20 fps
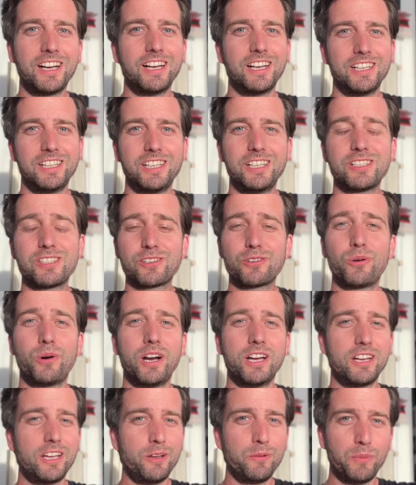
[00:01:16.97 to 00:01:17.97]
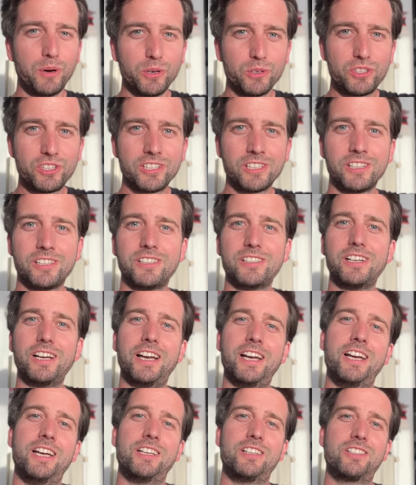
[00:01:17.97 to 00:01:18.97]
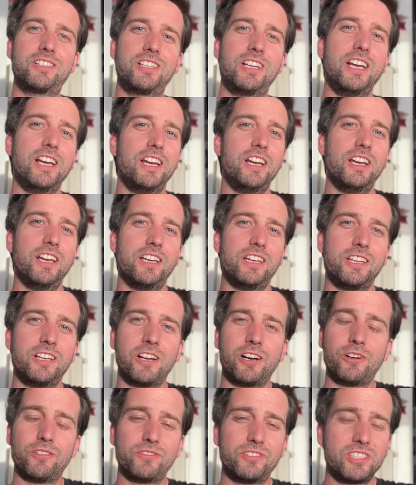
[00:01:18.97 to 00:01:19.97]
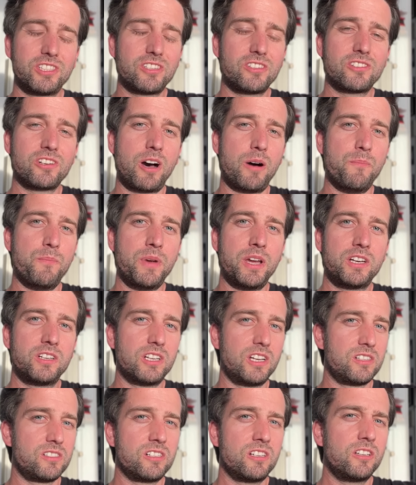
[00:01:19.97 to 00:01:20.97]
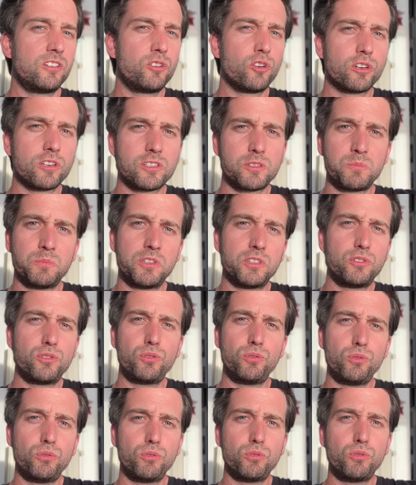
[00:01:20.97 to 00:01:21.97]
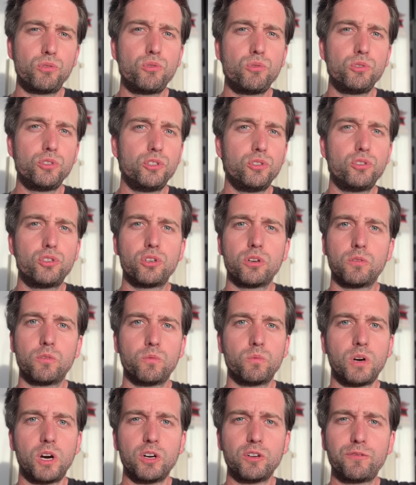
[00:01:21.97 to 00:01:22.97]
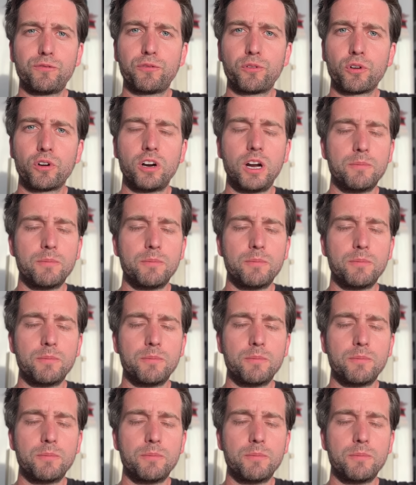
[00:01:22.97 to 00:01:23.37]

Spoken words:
is quite emotional, and you know, this is not meant as an endorsement to who you should vote for.